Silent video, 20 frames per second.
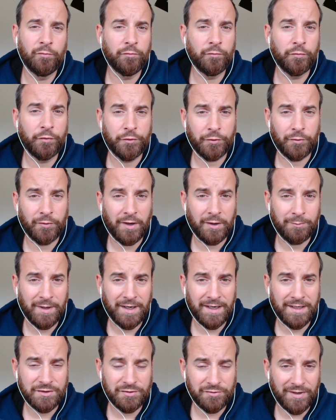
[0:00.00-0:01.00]
throughout
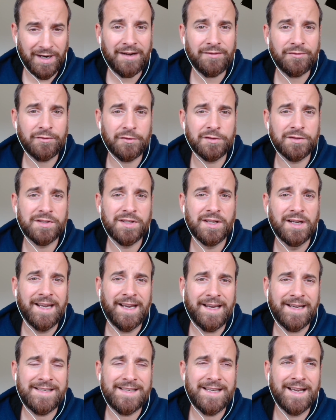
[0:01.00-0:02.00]
my travels
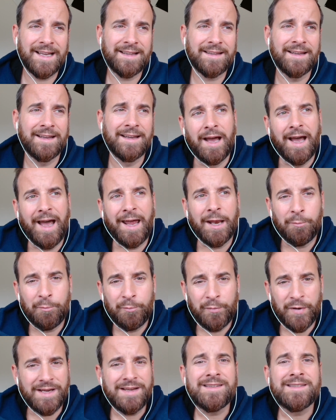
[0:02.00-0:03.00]
is that at a
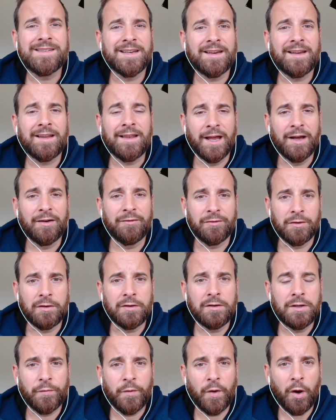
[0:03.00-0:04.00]
basic
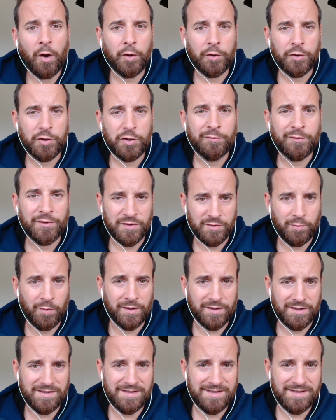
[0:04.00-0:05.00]
level, all humans
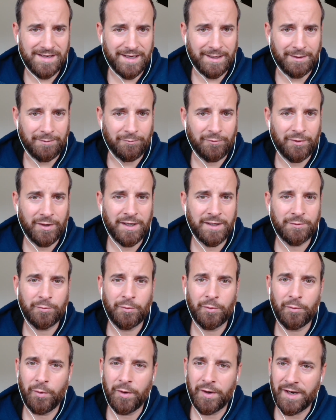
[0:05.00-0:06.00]
want the same, right? We
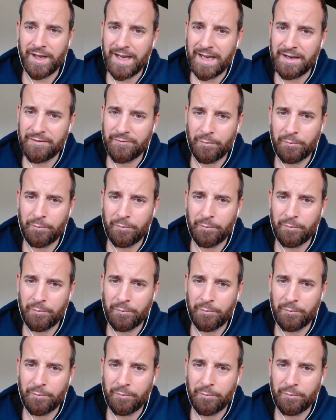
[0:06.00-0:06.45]
want to have a